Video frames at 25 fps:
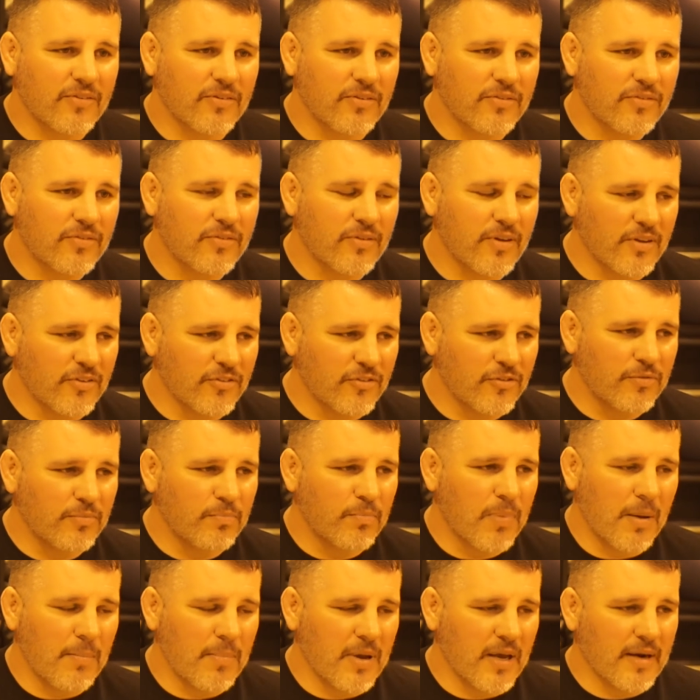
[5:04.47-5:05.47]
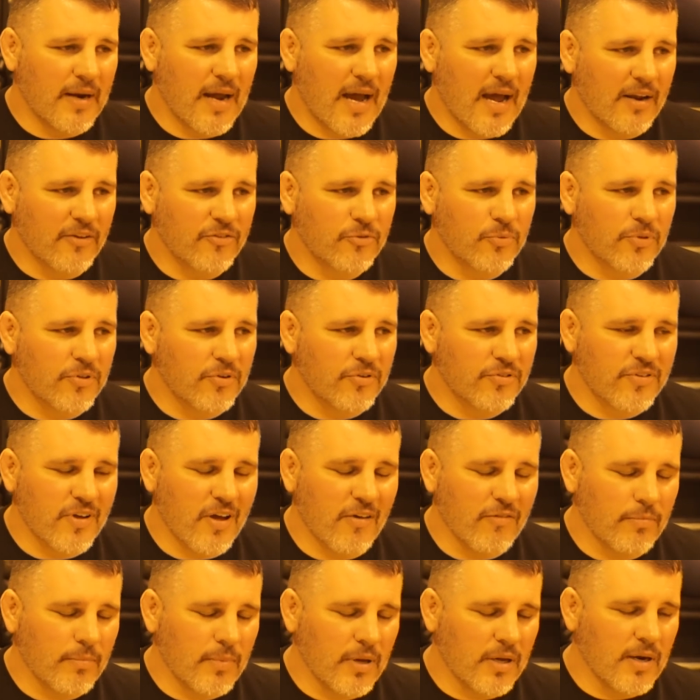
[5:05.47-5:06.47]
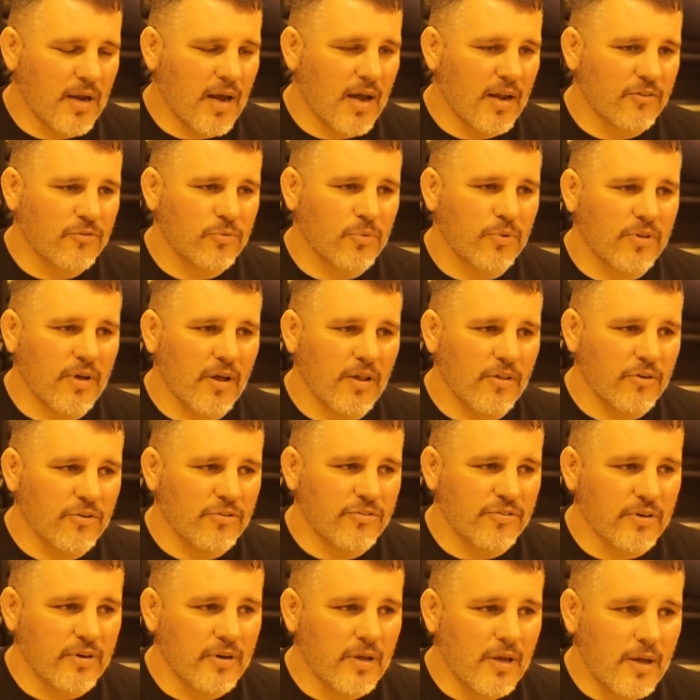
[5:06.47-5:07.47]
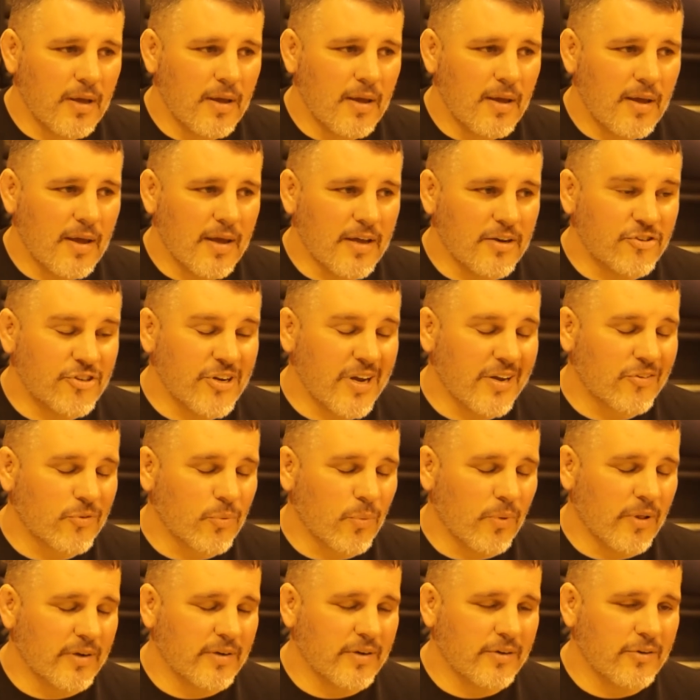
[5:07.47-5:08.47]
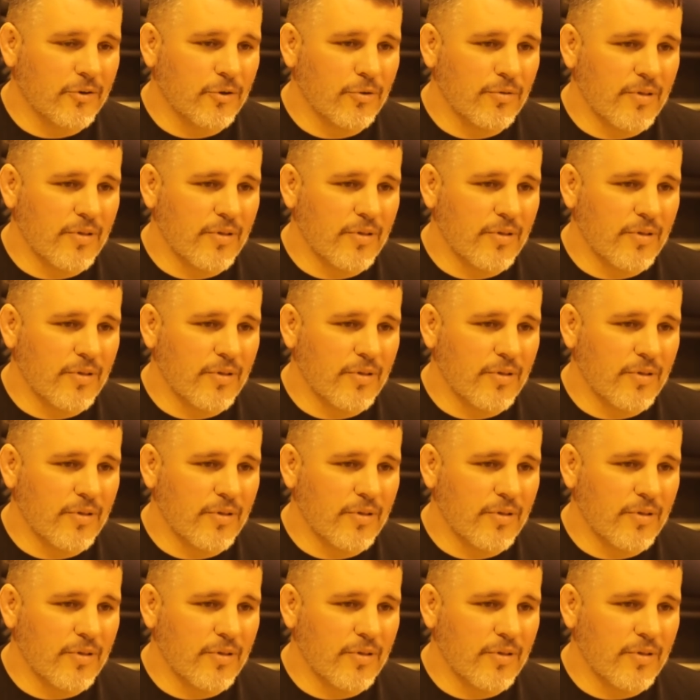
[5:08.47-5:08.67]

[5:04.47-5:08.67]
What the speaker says: is by being honest with yourself and being honest with others. And Jake's wanting to do